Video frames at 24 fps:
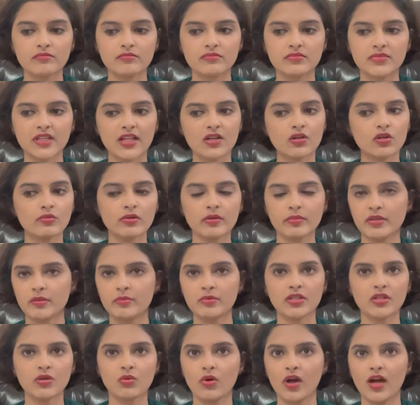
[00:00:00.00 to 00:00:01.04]
There could be people
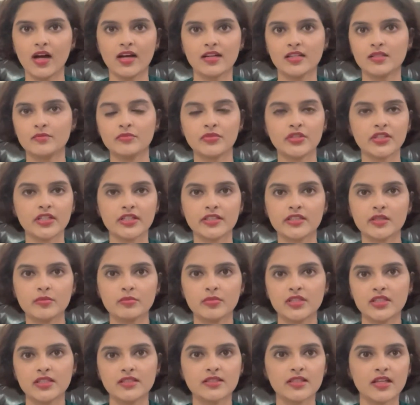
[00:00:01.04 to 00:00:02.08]
who are unpredictable
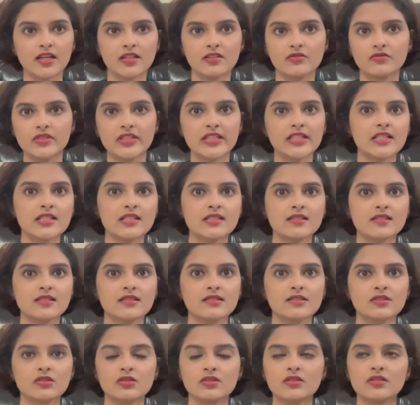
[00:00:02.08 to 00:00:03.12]
in their ways,
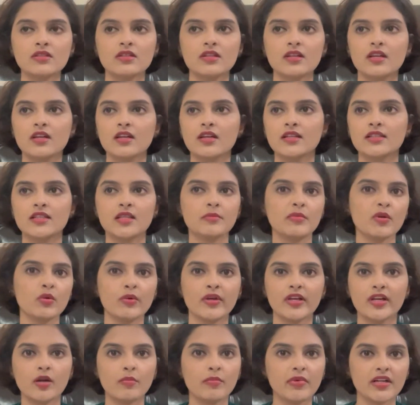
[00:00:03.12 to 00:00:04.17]
you know, they may
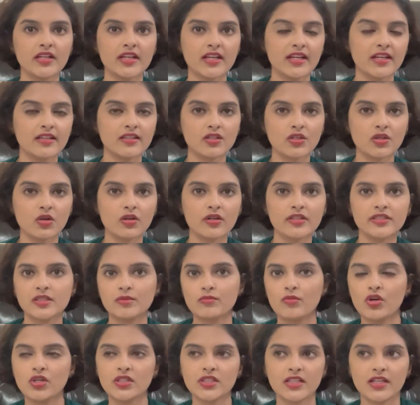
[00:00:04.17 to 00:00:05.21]
wake up at 8 o'clock in the
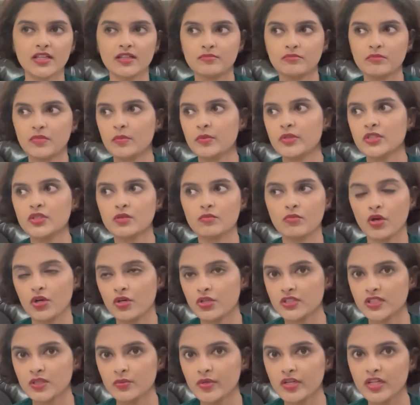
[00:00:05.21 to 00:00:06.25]
morning and maybe tomorrow
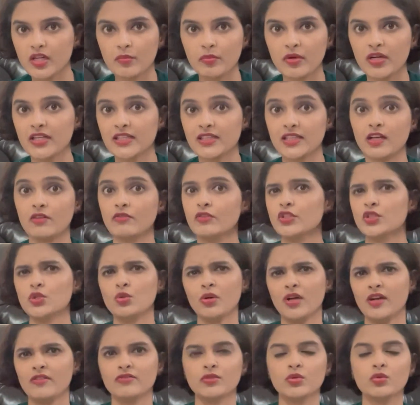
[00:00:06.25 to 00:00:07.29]
they wake up at 11. You
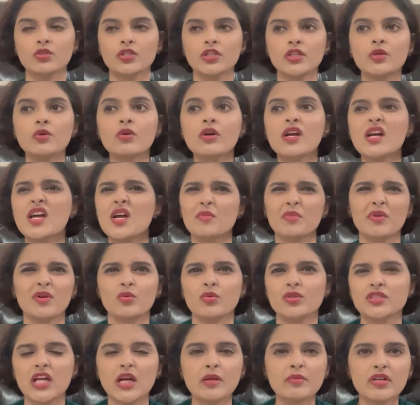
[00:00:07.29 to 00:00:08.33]
have no clue. But would
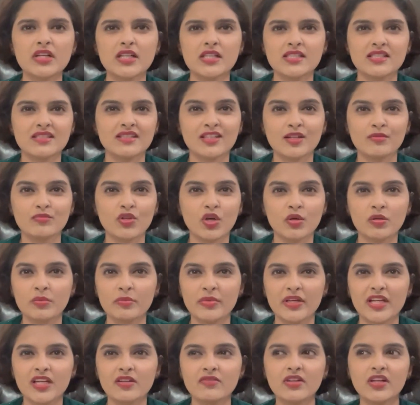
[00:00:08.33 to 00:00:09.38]
that be considered abnormal
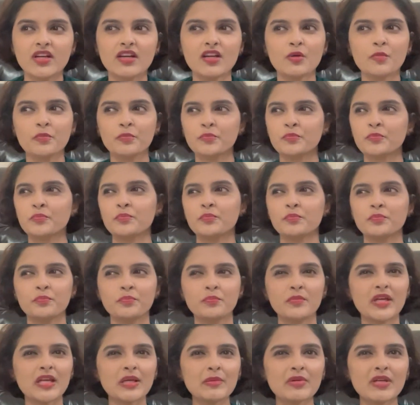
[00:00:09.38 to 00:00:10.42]
behavior?
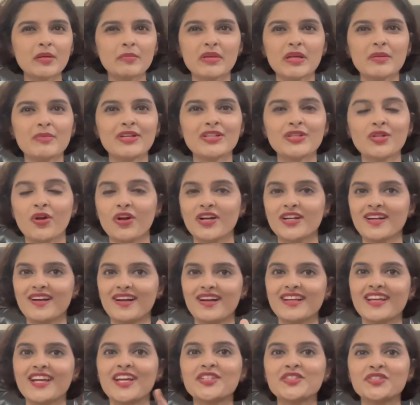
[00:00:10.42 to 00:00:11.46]
Maybe, maybe not.
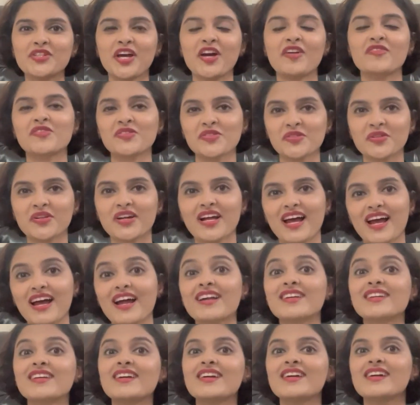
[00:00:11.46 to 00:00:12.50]
Again, you have to look
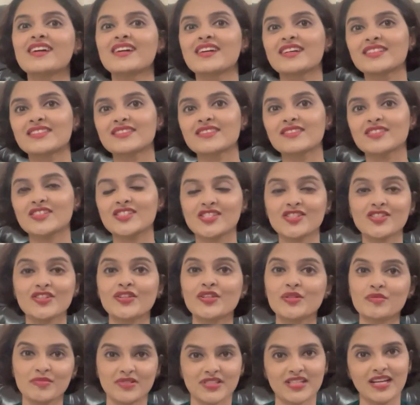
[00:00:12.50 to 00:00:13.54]
at the
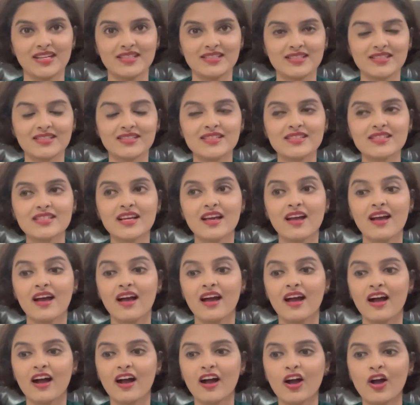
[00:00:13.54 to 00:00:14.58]
circumstances.
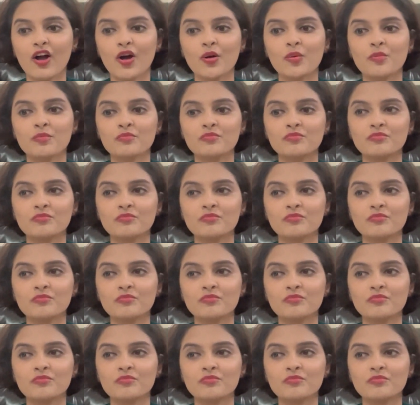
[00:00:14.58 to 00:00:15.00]
Uh,